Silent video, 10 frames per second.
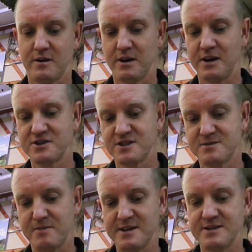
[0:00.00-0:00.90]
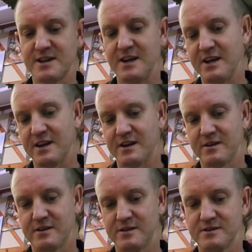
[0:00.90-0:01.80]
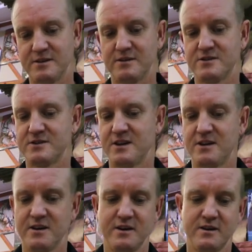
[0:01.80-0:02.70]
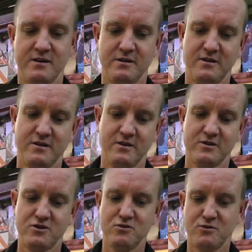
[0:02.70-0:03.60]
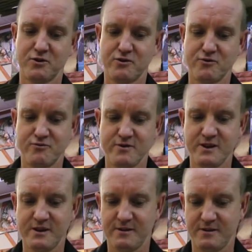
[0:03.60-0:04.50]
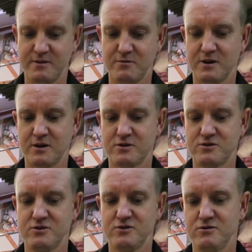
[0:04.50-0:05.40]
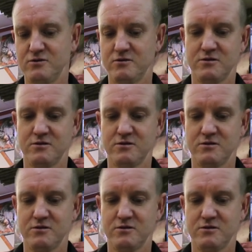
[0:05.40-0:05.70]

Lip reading: hitches basically in it. See, just another two or three, there we go, two,